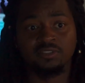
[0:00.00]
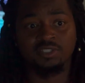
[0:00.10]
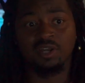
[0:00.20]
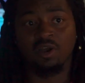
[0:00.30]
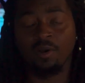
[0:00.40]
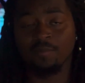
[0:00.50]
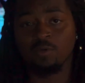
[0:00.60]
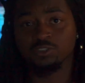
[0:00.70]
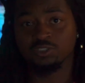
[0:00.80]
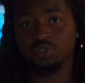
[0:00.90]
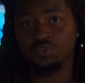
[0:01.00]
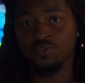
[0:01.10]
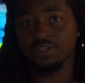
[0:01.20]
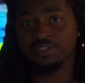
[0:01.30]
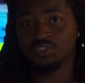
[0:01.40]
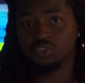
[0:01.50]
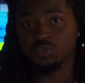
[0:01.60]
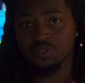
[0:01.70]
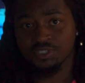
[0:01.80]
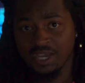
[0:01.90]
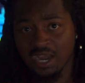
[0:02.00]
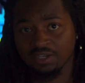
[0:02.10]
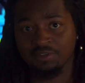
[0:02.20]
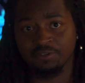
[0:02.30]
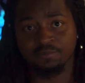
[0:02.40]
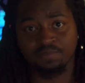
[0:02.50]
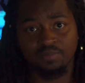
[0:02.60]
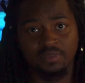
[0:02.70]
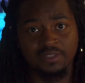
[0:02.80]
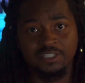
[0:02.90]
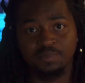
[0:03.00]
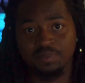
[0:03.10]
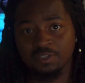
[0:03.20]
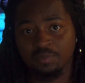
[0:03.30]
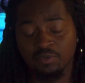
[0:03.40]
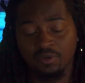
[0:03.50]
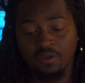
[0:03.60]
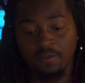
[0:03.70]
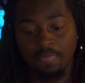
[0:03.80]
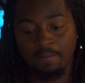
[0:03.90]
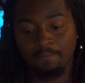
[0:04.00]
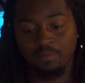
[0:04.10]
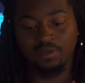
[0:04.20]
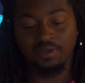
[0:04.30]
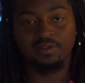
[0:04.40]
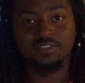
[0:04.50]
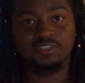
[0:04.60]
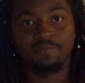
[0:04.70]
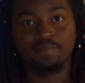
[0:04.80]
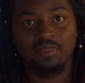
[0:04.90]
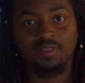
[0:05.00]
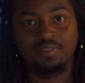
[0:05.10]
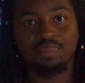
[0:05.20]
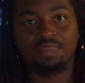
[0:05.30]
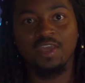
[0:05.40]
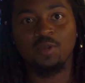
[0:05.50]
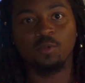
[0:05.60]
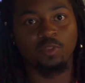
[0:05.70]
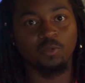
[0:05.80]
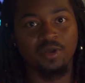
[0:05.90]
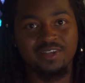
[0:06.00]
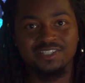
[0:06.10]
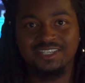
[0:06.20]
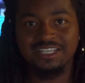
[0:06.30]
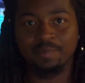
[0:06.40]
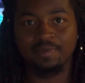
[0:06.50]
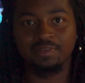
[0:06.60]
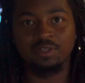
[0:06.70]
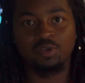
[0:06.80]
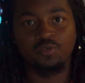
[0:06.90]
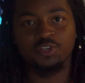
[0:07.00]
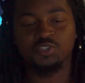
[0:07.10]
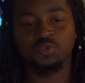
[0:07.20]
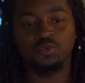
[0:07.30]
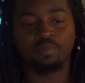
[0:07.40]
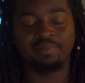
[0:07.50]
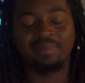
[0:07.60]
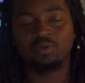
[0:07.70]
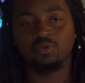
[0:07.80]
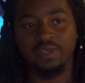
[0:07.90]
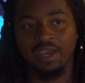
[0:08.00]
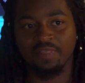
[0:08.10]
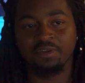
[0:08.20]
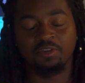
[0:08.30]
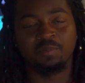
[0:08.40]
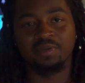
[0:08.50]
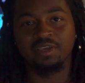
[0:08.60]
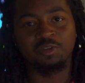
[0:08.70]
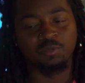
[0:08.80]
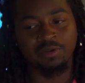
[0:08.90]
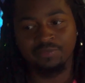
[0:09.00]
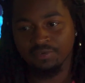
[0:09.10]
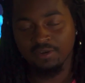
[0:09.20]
to the utmost degree this Jewish calendar, these people, because they were the ones keeping the original biblical calendar to begin with.